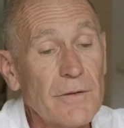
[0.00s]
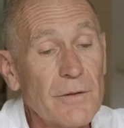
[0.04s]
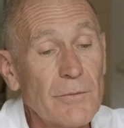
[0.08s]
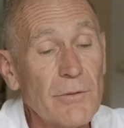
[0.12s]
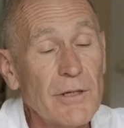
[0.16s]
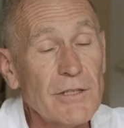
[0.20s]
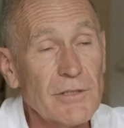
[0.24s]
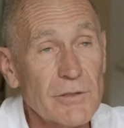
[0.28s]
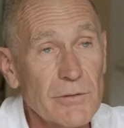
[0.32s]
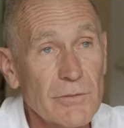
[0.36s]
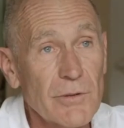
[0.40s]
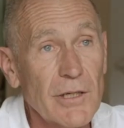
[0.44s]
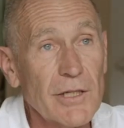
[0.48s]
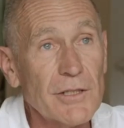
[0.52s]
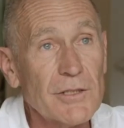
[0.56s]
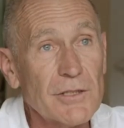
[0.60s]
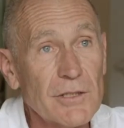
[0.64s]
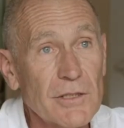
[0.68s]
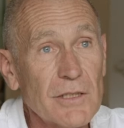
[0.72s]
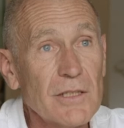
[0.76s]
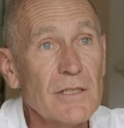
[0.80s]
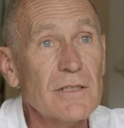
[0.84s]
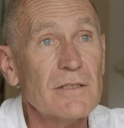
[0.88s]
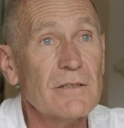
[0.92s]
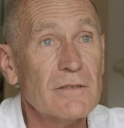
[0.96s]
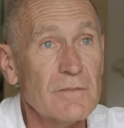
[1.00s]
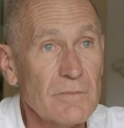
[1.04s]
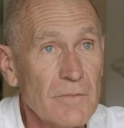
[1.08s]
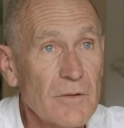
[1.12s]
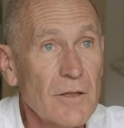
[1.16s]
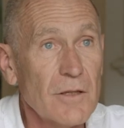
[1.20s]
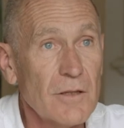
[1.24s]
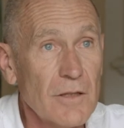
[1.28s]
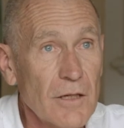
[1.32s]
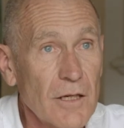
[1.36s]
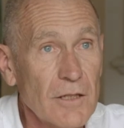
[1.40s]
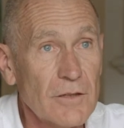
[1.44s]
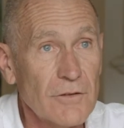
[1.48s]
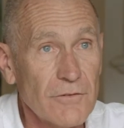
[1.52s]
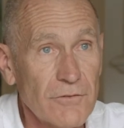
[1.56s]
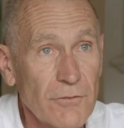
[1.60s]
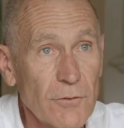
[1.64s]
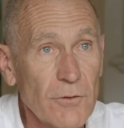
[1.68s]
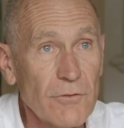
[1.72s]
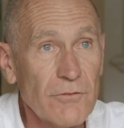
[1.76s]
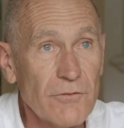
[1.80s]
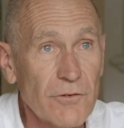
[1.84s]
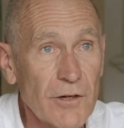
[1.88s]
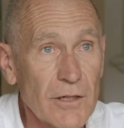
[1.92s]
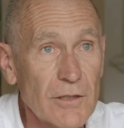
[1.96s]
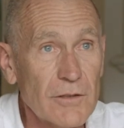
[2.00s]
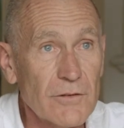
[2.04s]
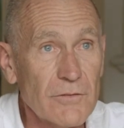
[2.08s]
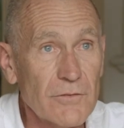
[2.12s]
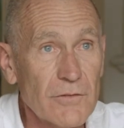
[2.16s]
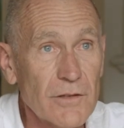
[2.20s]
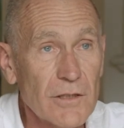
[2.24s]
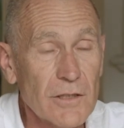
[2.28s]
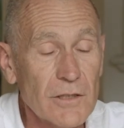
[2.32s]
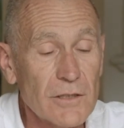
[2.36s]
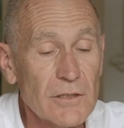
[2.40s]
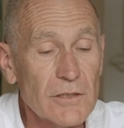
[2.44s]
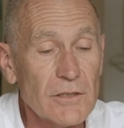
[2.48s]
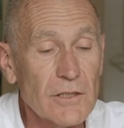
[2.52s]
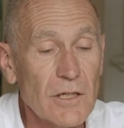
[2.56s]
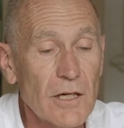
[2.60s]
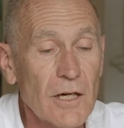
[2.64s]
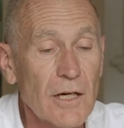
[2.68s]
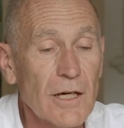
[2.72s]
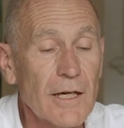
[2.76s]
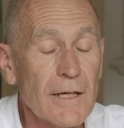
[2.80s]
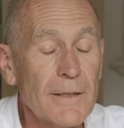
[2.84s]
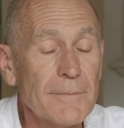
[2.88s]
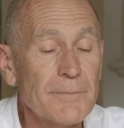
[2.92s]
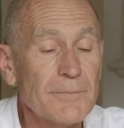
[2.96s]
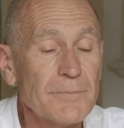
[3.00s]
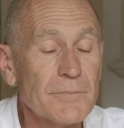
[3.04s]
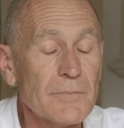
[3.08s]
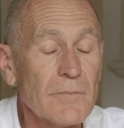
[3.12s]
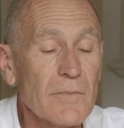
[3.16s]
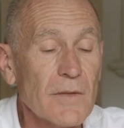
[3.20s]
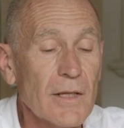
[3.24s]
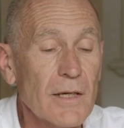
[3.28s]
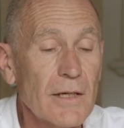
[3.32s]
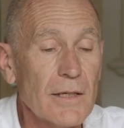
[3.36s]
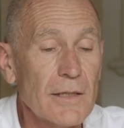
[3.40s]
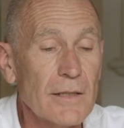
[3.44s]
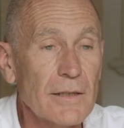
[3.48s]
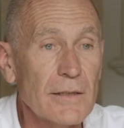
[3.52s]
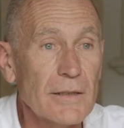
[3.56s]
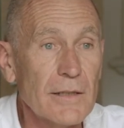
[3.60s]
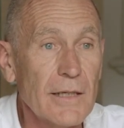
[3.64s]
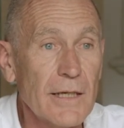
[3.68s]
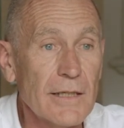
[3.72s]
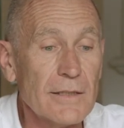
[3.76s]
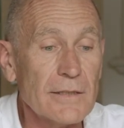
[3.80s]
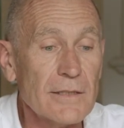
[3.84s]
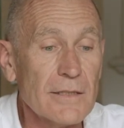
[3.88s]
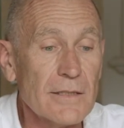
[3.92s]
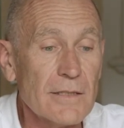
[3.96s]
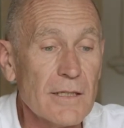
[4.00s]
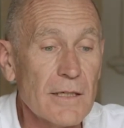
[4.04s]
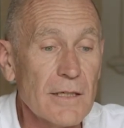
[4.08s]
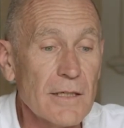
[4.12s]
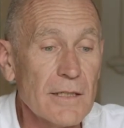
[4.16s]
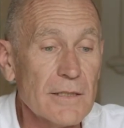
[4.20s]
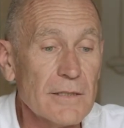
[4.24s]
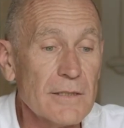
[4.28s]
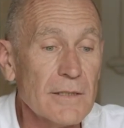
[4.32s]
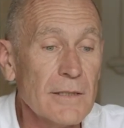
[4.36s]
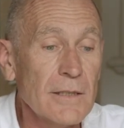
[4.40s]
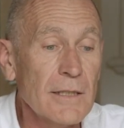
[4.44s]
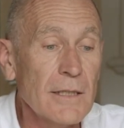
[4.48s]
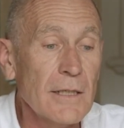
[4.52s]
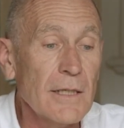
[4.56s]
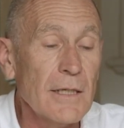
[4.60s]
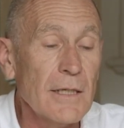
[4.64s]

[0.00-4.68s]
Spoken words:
The restoration is at the forefront of the entire exercise.